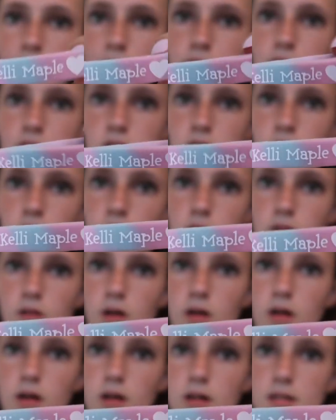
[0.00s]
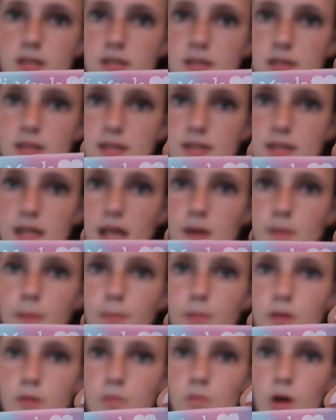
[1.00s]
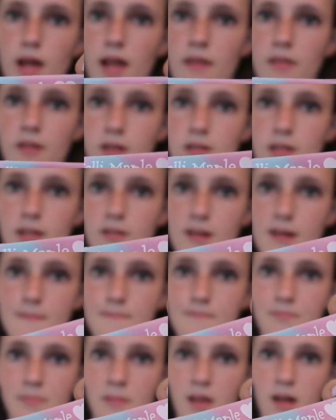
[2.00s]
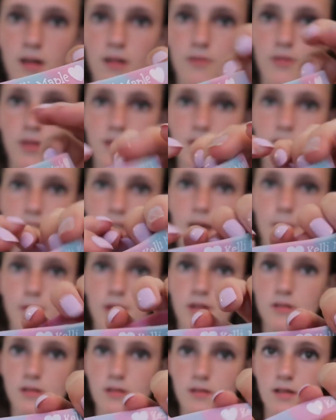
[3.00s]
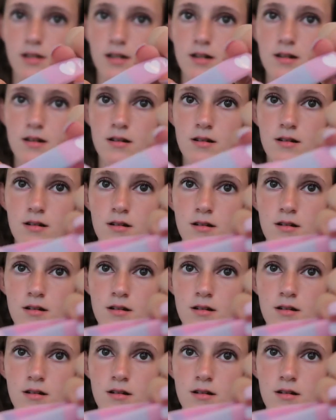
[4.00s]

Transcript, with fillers: they have two little hearts, and it says Kelli Maple in white, and they're glittery. I don't know if you can see that, but there's glitter.